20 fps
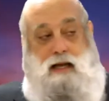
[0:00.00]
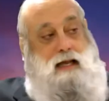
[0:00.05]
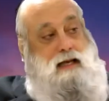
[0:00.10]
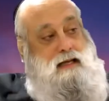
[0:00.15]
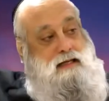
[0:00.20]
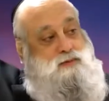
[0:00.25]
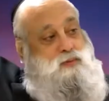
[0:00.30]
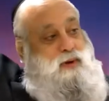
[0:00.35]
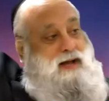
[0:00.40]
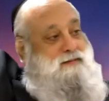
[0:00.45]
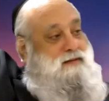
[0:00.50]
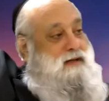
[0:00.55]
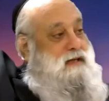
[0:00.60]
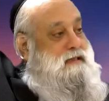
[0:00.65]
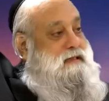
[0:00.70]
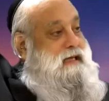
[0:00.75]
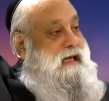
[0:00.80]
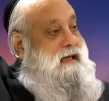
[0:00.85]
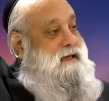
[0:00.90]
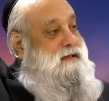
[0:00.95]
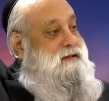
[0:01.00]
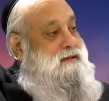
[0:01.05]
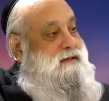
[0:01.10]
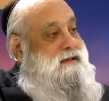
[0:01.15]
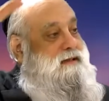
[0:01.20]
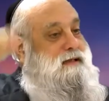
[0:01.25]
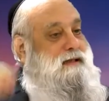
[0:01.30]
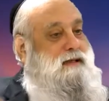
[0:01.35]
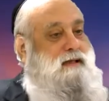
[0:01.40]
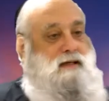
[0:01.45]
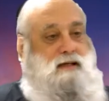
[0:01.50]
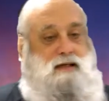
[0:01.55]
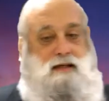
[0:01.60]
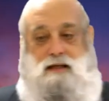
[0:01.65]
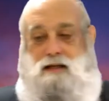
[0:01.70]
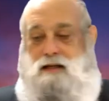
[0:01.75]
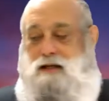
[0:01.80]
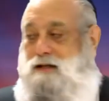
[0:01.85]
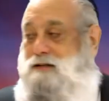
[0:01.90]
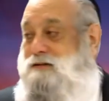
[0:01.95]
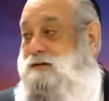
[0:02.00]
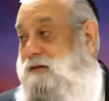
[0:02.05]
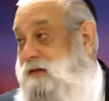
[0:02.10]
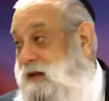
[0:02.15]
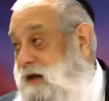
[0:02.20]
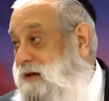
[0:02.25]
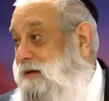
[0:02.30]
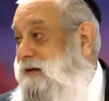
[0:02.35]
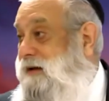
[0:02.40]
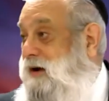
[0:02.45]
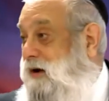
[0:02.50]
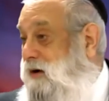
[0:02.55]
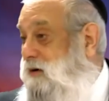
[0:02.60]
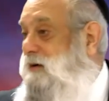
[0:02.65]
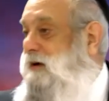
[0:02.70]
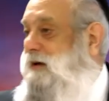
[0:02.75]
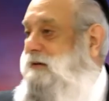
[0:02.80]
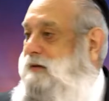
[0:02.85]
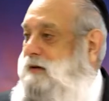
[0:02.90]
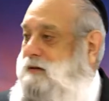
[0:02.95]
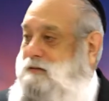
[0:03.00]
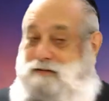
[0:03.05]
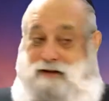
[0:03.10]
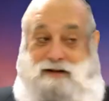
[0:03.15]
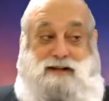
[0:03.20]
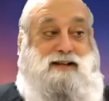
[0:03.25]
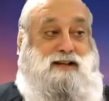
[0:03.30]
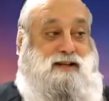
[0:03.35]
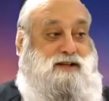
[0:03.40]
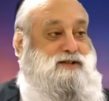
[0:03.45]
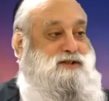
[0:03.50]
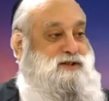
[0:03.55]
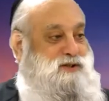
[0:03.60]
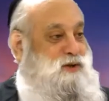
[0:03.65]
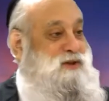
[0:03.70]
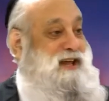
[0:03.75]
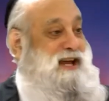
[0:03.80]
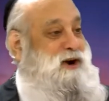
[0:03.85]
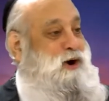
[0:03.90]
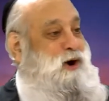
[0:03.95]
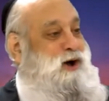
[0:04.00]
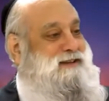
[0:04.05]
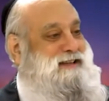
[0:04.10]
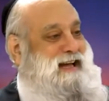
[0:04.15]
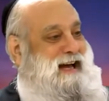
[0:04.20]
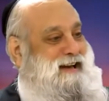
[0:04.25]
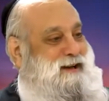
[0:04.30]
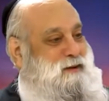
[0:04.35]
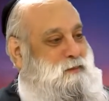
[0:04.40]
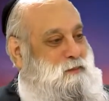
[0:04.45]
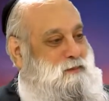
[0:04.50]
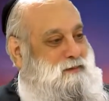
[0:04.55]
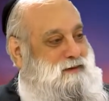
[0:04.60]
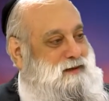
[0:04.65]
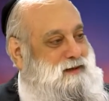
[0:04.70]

And he's waving his hands. So they, you know, they're English, so they called on him.